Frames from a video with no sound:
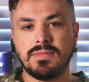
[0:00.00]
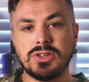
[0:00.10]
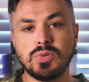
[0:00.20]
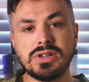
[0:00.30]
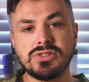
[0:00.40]

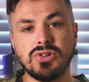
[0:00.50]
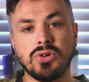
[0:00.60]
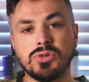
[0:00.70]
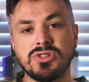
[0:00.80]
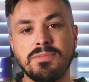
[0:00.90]
As well as the
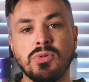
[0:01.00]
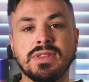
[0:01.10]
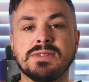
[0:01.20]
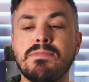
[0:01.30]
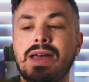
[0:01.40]
goggles, I bought
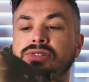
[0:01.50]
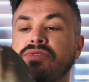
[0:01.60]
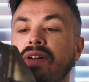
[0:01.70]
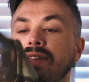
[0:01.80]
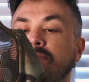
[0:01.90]
this mesh
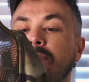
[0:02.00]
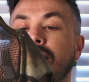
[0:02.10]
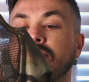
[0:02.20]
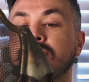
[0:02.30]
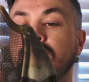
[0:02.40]
face
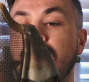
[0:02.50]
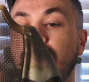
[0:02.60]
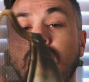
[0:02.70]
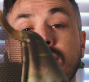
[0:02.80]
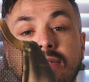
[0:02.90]
mask.
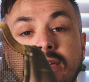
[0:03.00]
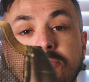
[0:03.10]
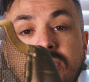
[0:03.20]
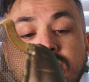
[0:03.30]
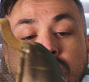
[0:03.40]
I like this
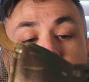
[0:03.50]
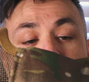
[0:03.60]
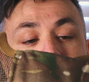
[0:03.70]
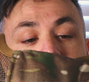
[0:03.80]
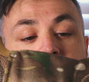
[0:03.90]
because it
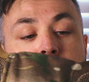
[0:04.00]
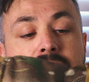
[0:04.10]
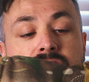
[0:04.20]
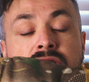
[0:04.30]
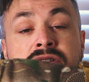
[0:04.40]
also has the
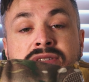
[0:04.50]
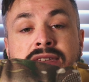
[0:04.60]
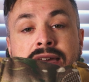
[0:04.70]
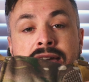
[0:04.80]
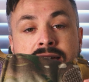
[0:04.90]
mesh over
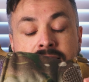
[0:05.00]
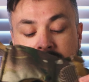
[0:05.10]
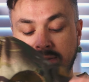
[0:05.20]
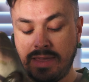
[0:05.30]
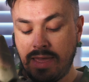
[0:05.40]
the
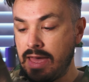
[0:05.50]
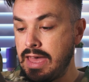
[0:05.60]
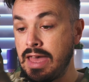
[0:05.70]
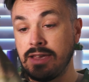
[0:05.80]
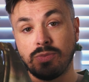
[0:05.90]
ears.
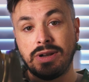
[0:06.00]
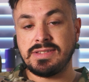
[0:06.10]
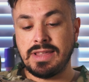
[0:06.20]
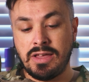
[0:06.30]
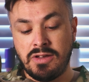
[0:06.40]
As well
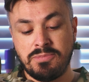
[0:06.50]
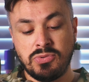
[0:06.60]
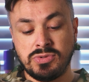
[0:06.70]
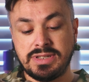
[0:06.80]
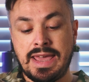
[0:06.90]
as that, I
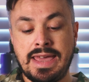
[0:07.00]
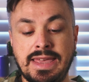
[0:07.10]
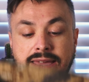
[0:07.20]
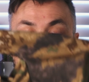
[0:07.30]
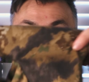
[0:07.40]
bought
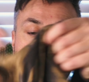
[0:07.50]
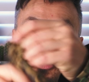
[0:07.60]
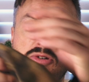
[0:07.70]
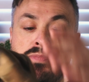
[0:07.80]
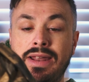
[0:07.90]
a
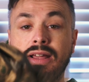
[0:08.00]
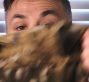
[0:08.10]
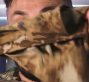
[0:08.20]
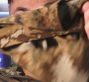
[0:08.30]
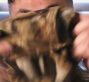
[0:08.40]
camo
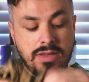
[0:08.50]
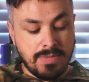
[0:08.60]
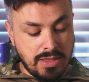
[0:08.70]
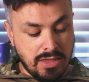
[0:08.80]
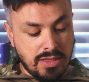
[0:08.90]
balaclava,
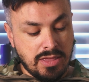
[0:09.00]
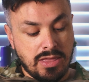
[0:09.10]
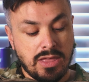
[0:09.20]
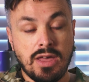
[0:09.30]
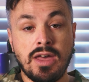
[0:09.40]

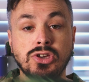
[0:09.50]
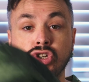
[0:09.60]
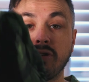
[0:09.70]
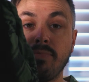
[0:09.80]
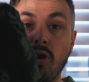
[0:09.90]
a
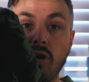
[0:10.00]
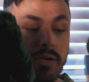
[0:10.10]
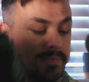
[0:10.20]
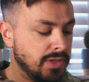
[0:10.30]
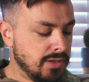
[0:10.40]
schmog,
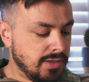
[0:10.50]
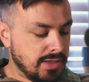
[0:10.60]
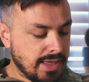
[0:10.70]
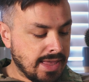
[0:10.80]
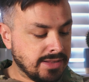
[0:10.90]

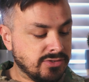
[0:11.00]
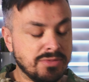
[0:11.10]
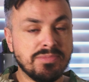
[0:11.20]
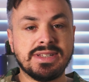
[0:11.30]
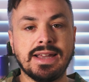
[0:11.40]
and
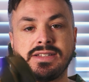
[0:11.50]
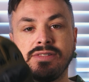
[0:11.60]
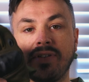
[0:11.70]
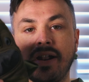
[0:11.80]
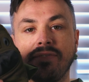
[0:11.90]
some
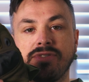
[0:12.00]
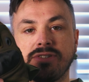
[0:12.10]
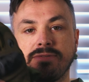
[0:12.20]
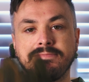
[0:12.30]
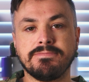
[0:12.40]
protective
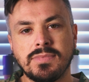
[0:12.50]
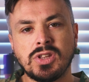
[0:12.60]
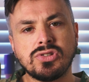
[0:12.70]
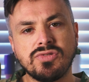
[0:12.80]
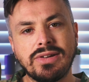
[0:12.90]
gloves.
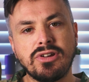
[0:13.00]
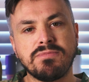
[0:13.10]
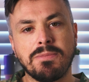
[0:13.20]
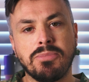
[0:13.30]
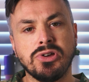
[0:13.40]
To round
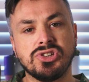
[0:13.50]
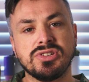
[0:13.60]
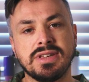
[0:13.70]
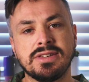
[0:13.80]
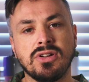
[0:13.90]

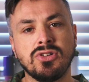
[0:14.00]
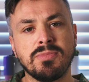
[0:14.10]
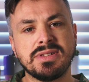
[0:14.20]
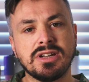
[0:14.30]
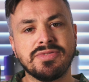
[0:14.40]
purchases, I
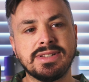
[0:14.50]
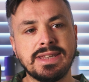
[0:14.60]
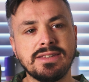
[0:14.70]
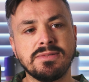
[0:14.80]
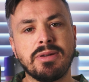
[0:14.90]
got myself a
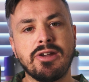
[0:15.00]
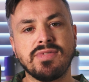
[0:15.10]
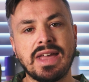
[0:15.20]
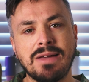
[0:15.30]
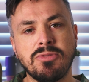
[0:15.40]
decent pair
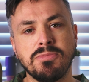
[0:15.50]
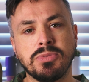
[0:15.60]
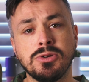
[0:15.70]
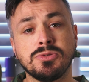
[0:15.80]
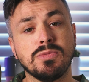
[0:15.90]
of camo
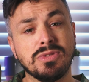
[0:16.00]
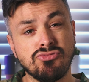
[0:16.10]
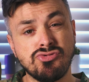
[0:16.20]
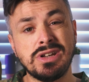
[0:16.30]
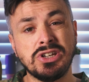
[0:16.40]
boots with
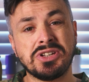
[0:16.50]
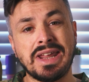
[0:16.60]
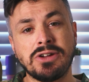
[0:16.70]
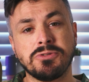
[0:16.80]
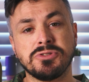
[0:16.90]
really good
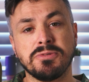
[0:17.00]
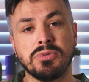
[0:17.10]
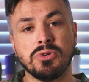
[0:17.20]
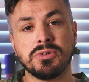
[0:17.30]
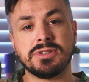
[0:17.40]
ankle
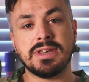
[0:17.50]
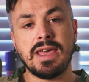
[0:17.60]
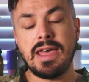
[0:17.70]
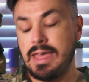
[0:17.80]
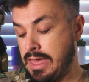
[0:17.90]
support.
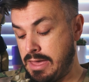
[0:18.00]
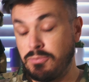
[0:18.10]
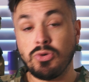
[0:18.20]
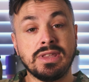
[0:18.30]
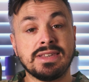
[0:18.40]

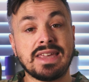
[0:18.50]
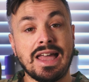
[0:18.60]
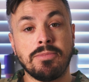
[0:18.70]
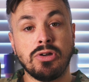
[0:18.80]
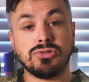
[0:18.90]
Bought this
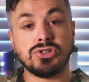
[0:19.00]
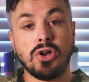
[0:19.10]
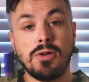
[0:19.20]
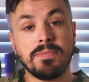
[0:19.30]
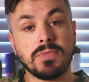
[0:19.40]
camo
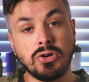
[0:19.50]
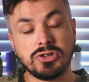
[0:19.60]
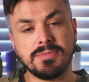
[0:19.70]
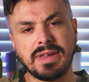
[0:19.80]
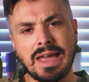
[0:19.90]
top. I
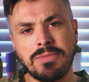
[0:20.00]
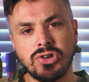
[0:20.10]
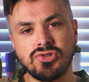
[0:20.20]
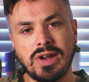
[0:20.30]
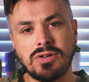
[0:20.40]
got some
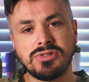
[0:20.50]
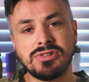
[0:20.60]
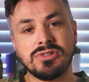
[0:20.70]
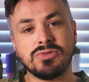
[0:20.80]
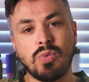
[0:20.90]
camo
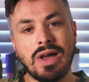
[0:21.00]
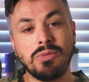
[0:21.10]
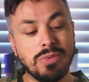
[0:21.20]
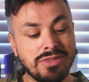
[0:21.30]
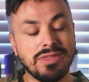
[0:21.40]
trousers as
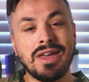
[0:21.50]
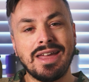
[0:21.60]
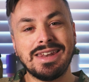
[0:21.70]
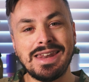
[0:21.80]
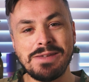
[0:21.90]
well with
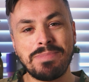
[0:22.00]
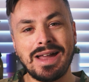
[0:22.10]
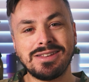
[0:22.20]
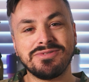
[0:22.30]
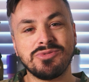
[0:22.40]
knee
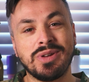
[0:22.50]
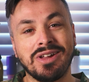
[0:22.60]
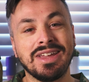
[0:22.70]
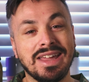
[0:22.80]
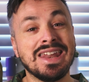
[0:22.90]
pads for when
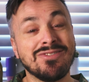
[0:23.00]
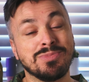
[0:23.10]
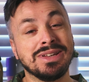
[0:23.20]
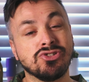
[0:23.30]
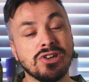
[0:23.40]
I
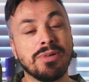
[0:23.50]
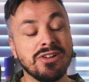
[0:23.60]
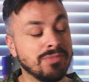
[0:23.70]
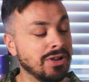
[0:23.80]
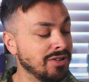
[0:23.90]
inevitably trip
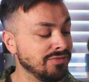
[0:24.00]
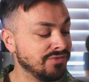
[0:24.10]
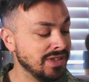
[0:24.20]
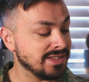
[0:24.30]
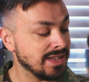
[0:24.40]
over my own
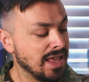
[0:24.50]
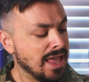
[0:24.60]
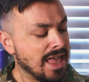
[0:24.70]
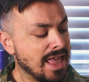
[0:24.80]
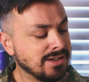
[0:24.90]
feet.
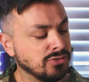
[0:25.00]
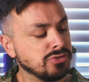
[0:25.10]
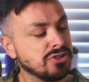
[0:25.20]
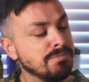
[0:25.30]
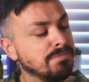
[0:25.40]
And I
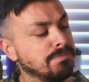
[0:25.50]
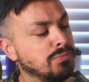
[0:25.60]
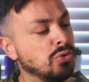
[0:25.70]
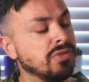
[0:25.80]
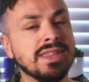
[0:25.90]
also
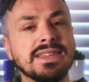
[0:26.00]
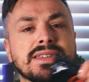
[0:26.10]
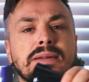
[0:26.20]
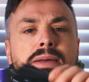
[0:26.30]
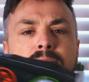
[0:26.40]
bought these
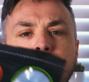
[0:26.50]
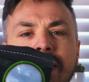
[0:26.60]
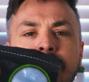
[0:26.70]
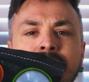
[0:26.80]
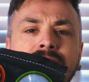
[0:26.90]

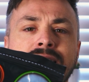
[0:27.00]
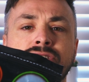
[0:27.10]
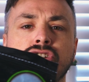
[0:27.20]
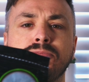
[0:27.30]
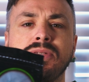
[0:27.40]

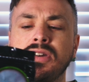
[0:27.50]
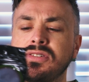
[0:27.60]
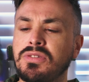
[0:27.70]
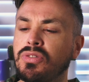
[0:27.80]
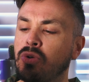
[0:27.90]
BBs just
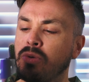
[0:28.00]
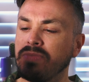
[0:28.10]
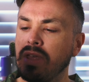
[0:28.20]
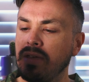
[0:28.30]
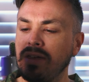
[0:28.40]
because I thought
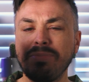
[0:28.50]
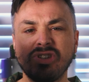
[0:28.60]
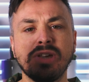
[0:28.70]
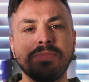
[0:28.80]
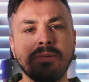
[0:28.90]
it'd be
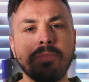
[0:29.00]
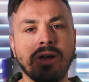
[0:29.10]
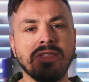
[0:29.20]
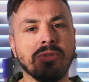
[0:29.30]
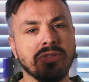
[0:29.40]
cheaper than
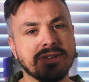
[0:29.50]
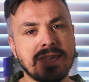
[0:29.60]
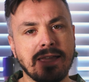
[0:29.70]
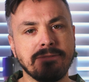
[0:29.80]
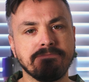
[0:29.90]
buying them on the
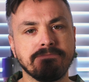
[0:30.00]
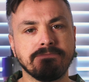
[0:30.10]
day.